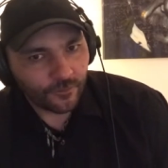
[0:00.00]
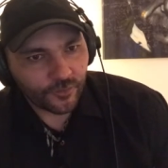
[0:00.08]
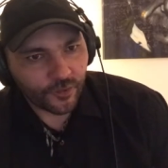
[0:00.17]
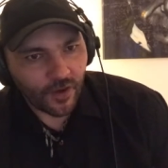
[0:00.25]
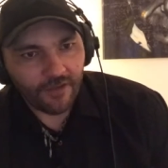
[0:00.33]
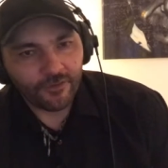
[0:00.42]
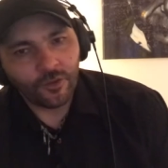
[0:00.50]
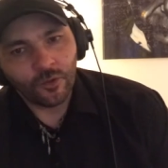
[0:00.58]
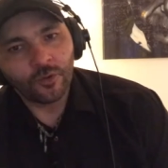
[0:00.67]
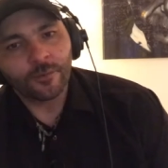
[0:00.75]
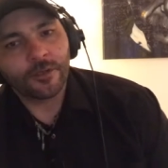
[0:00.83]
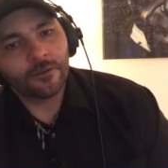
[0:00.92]
driving
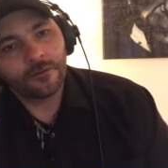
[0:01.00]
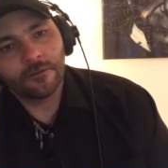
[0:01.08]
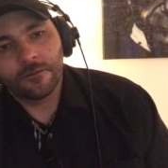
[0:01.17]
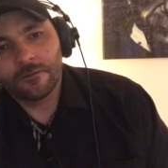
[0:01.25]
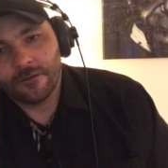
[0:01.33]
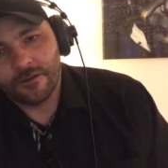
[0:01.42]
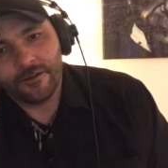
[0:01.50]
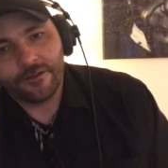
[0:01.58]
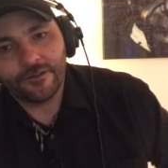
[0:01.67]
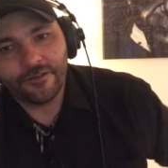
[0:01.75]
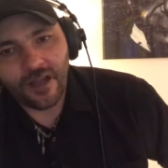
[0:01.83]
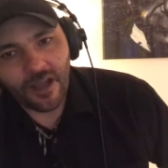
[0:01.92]
Uber on
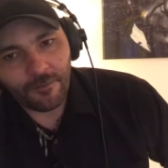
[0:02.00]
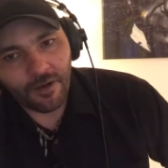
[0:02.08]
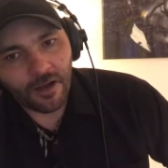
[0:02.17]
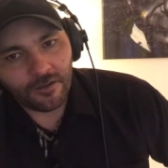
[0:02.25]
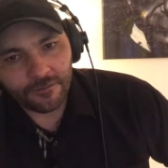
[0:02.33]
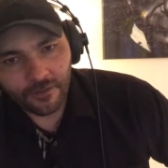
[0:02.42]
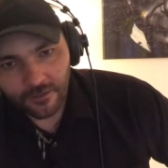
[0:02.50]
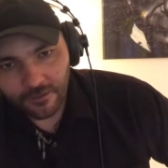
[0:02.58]
your time off,